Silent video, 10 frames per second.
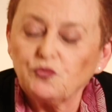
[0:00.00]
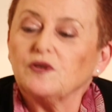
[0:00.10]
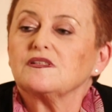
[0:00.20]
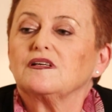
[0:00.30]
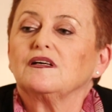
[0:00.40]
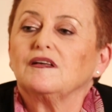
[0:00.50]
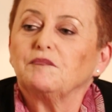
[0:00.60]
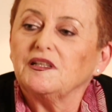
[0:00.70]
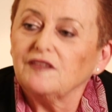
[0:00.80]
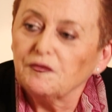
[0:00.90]
was a
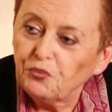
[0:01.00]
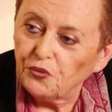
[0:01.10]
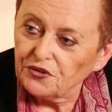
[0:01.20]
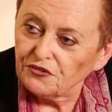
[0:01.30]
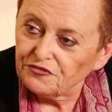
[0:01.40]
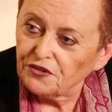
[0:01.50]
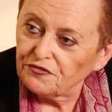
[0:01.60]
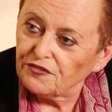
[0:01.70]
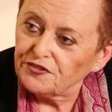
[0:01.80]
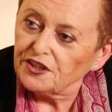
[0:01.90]
meeting point
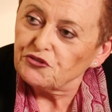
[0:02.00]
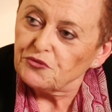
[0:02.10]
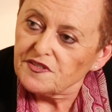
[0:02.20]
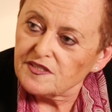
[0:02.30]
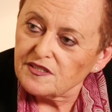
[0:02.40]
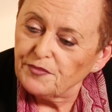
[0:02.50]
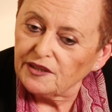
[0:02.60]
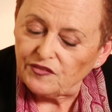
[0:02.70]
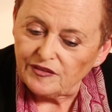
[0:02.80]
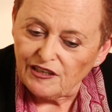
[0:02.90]
of the interests.
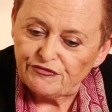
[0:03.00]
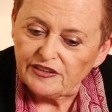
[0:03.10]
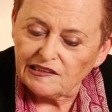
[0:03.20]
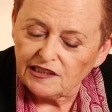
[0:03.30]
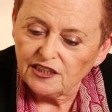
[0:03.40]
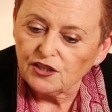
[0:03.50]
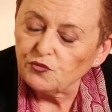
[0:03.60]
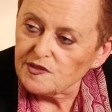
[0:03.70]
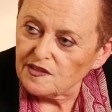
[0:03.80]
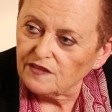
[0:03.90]
But definitely that
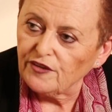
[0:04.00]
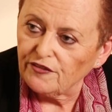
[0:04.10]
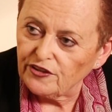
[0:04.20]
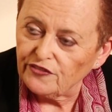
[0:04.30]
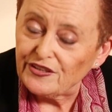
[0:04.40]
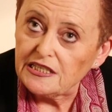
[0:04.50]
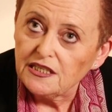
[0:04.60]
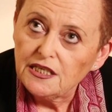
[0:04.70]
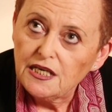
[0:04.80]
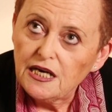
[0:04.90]
was a very
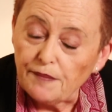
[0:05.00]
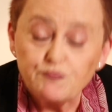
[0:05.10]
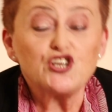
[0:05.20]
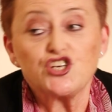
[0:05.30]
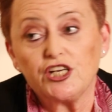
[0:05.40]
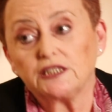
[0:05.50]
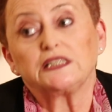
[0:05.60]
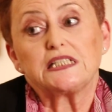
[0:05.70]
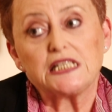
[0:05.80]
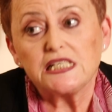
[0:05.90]
appreciated
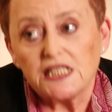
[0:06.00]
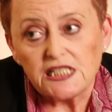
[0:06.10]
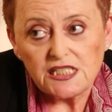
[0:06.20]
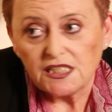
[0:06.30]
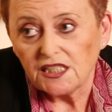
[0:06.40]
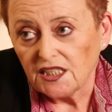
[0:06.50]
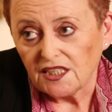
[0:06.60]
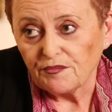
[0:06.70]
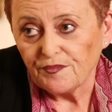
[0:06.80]
assistance at the time.